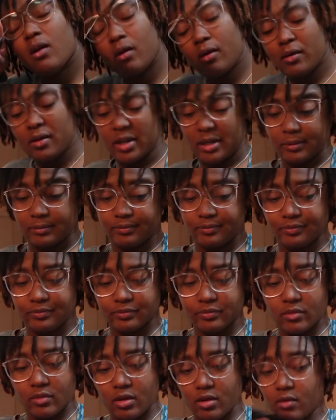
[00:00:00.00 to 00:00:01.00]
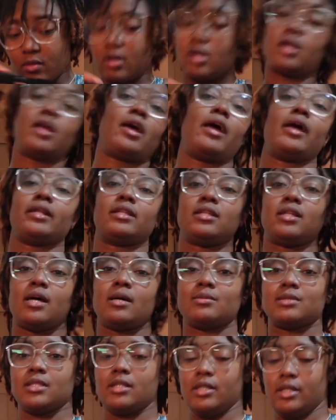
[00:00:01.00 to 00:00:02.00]
Okay, we're gonna add the
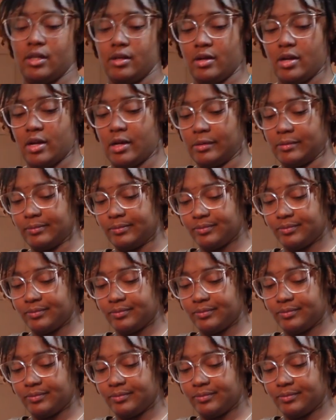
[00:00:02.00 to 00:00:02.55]
lobster in there now.